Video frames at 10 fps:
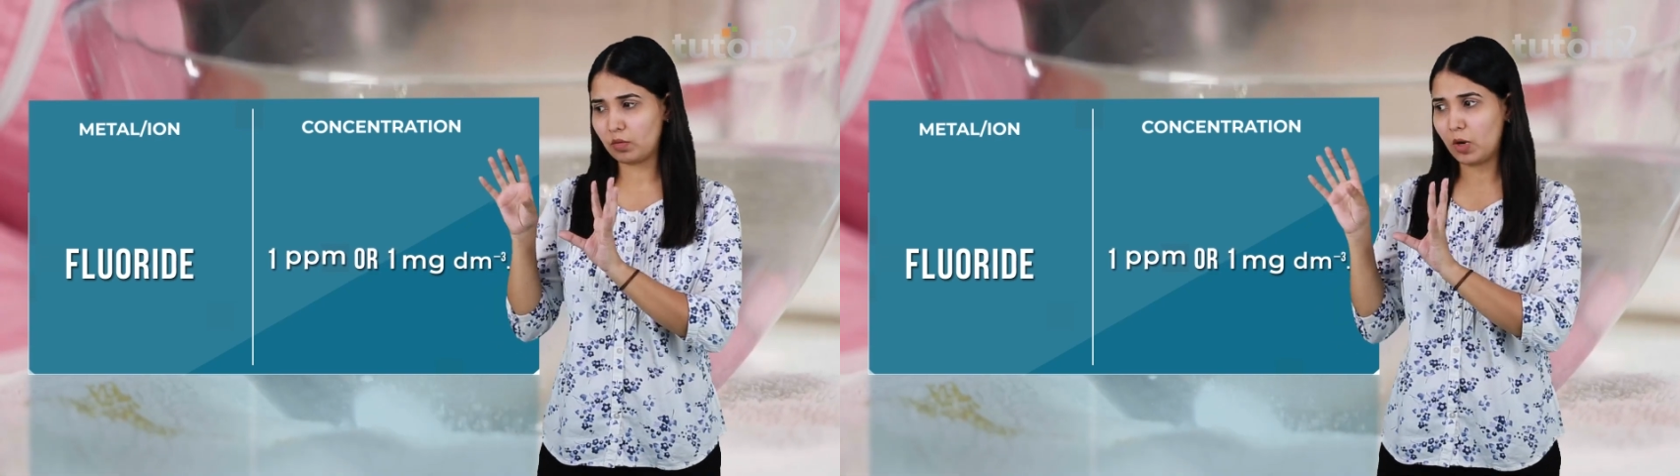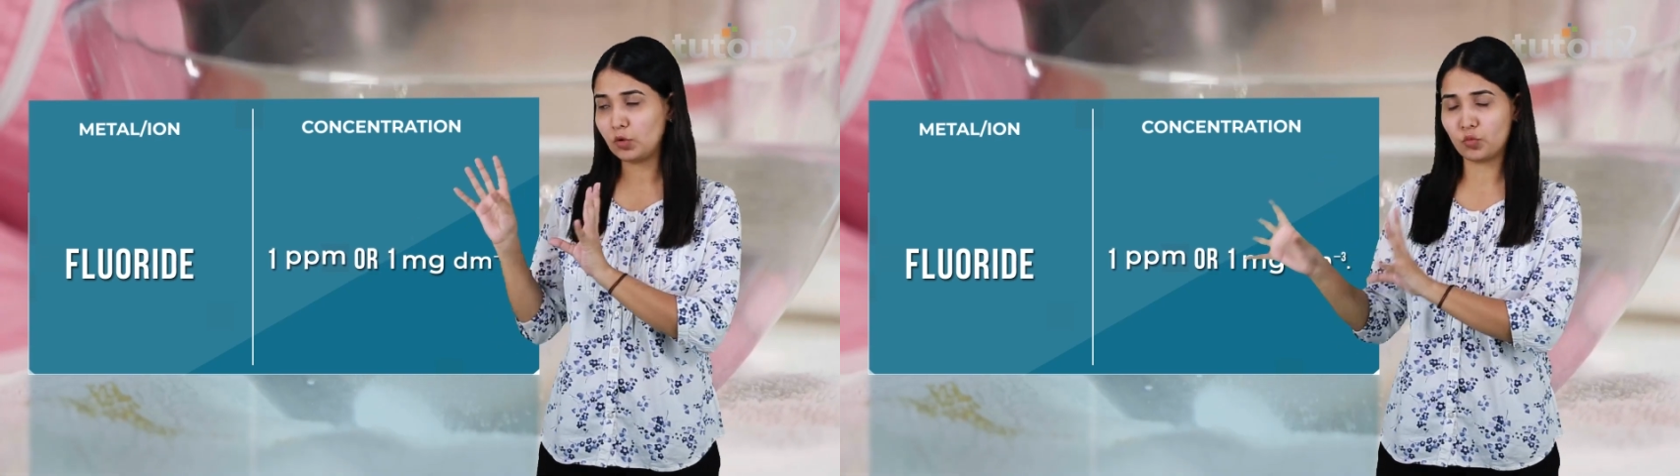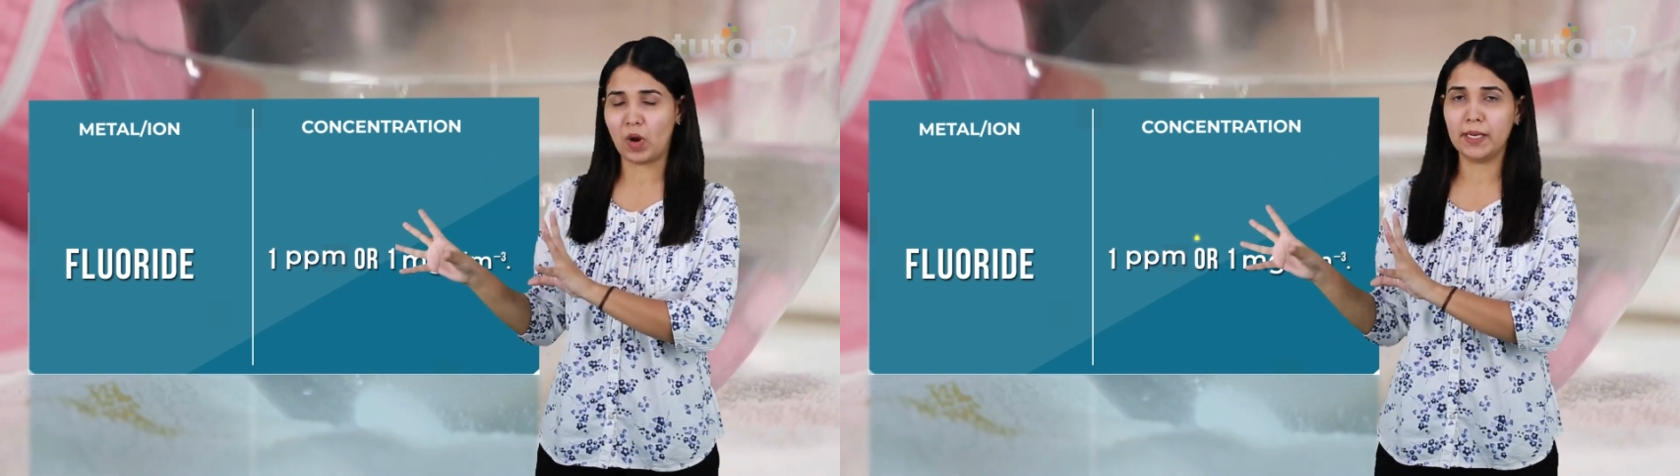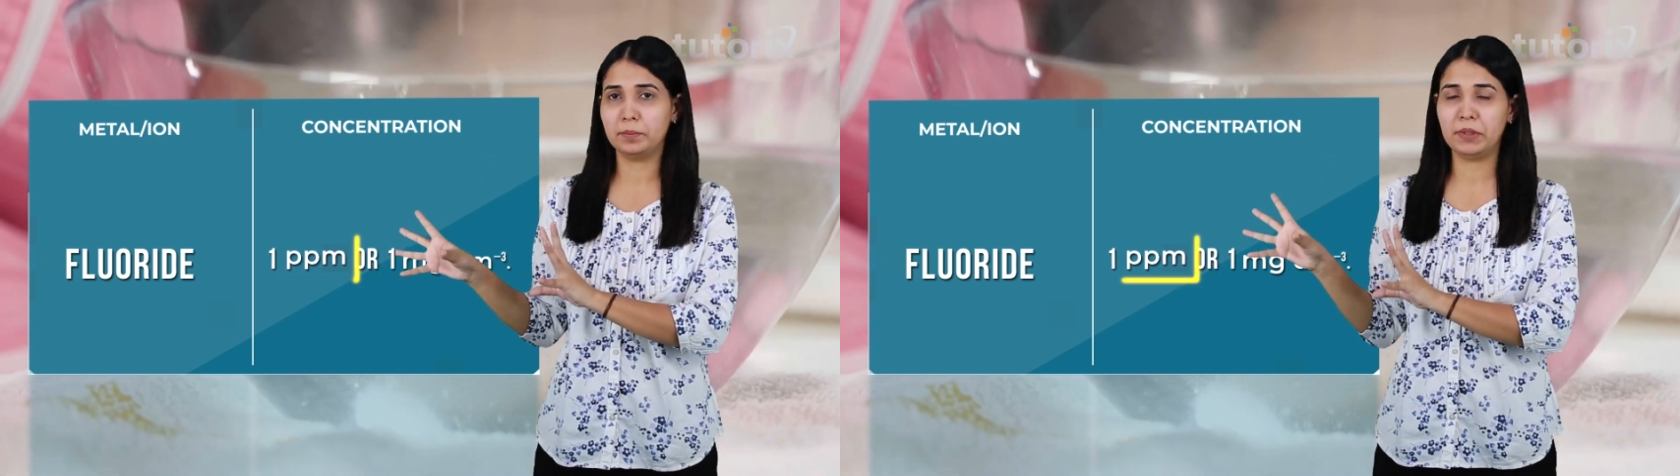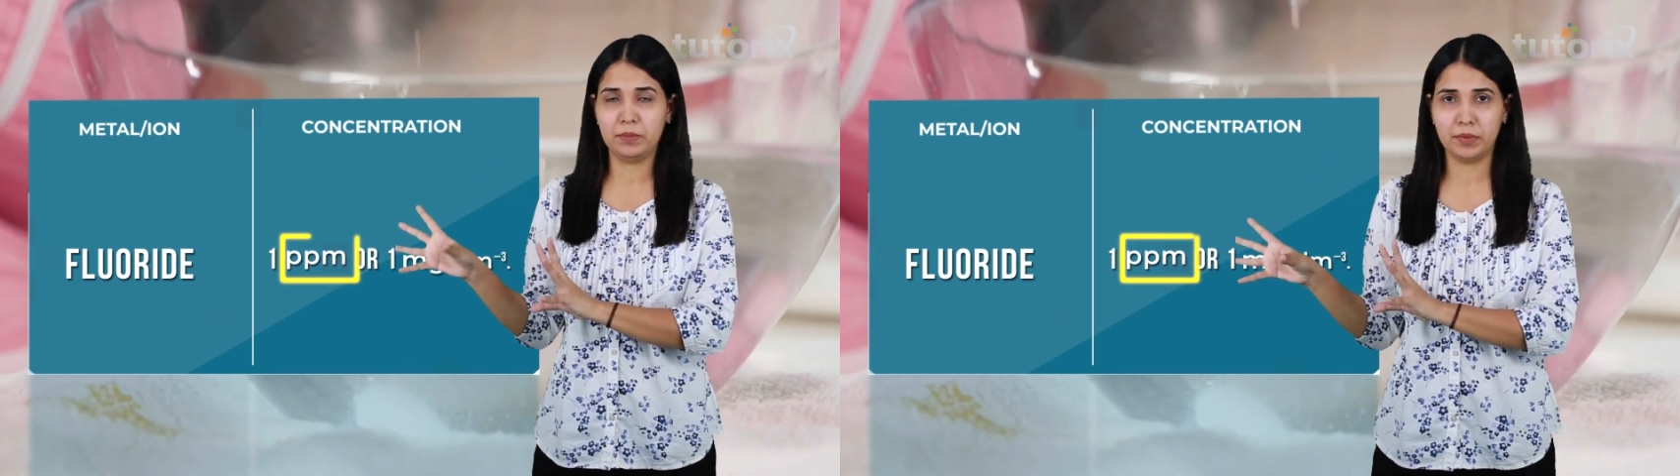to about
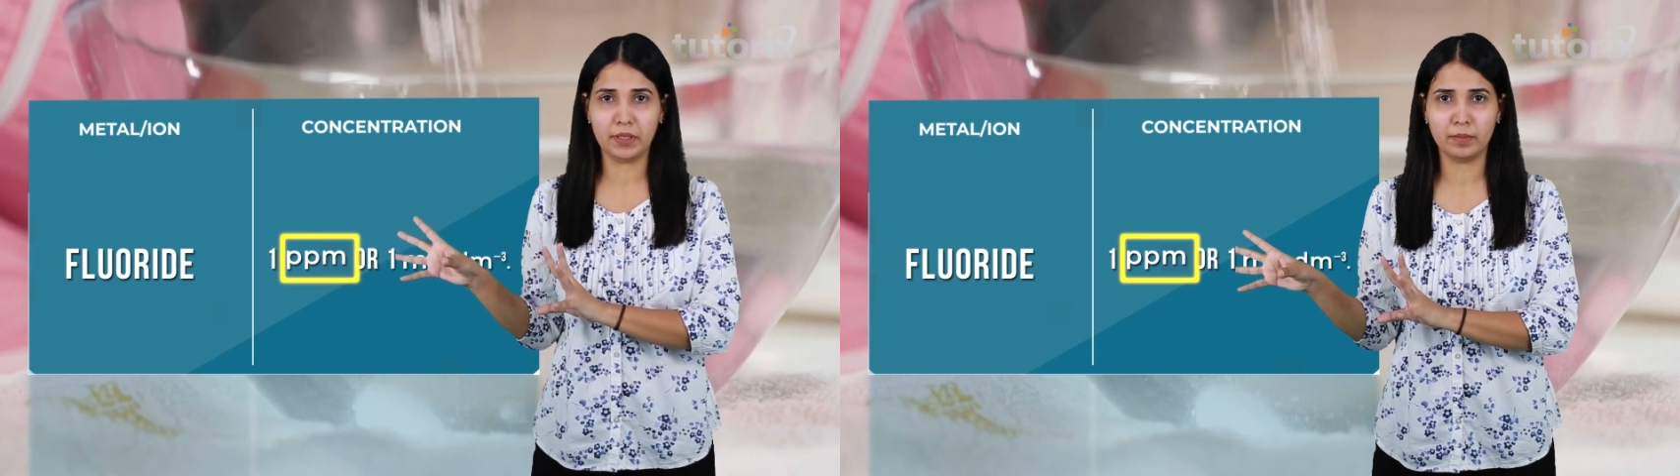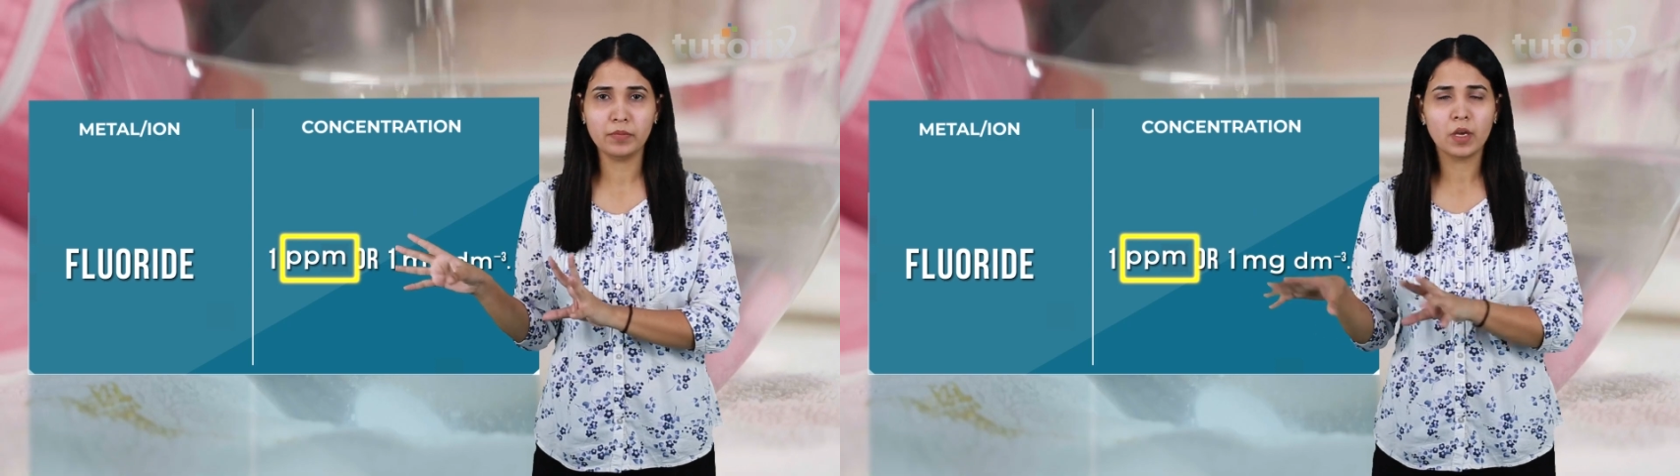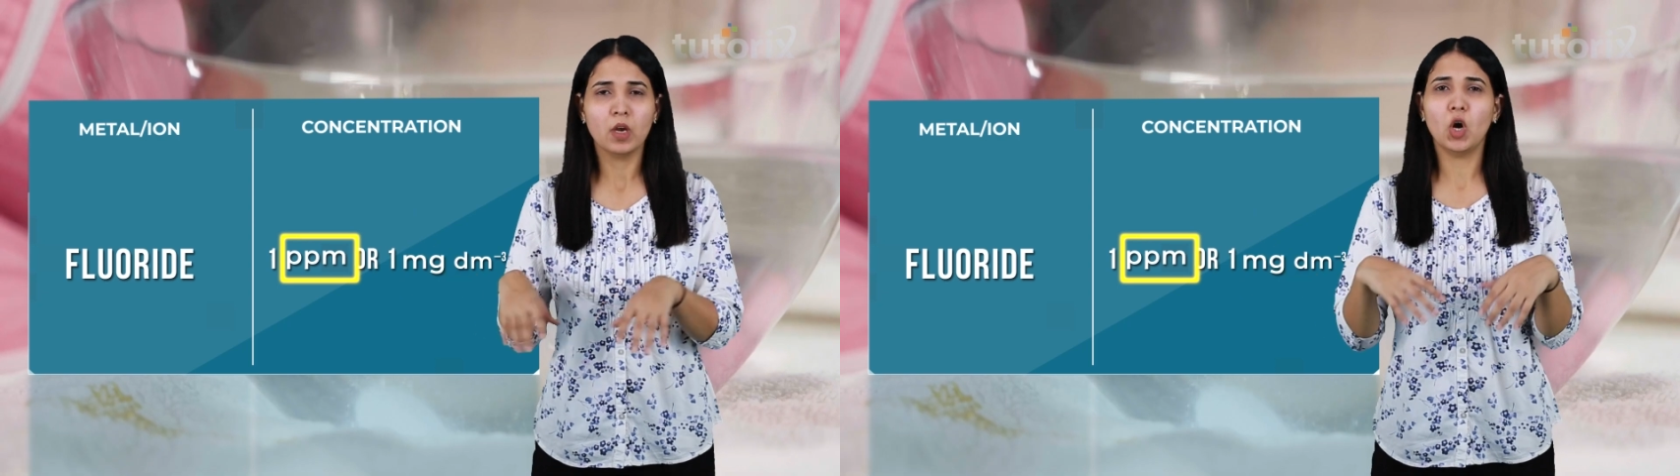1 ppm